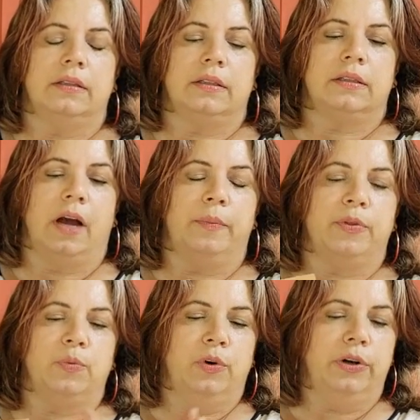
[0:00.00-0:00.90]
stop
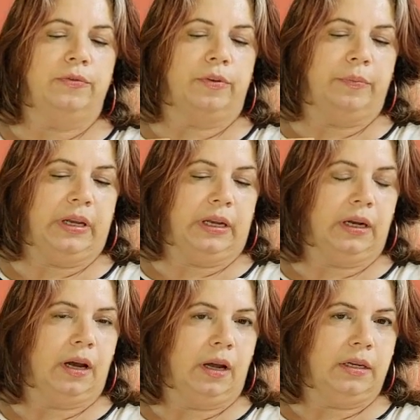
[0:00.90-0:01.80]
the wood from being in
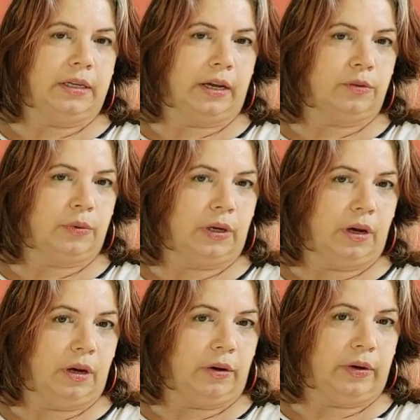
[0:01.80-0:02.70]
contact with the
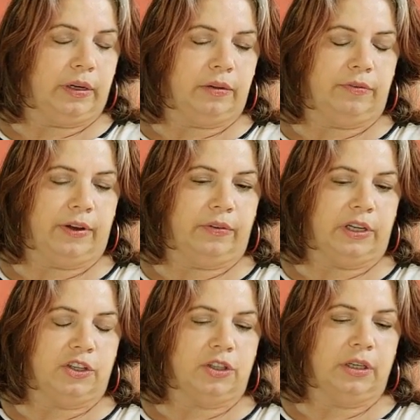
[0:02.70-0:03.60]
concrete of the
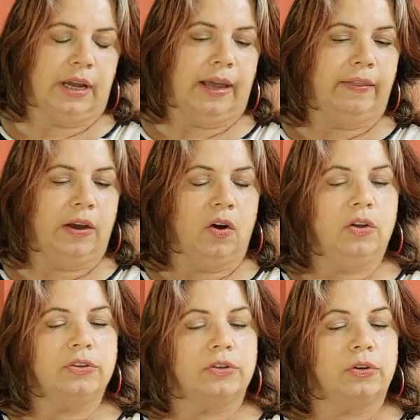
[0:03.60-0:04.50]
foundation, and they
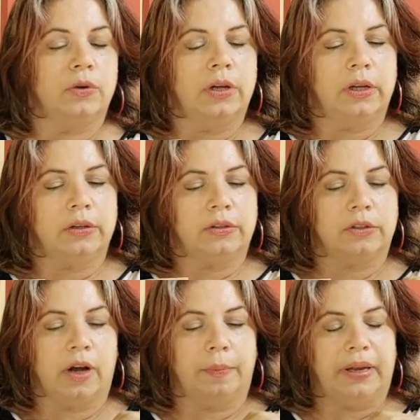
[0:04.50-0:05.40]
also
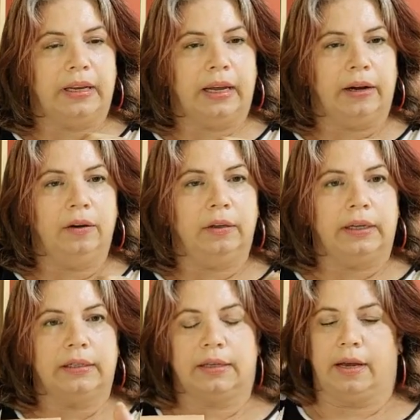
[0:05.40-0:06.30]
stop any air
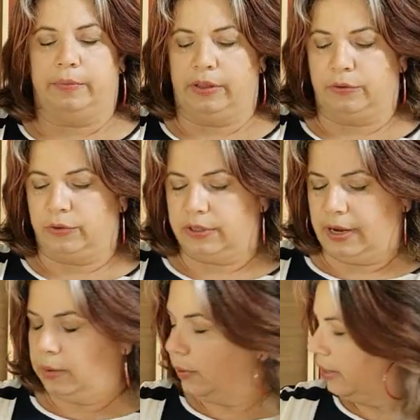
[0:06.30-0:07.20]
leaks coming through
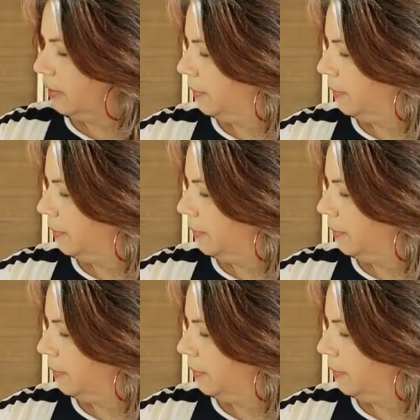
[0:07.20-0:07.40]
sideways.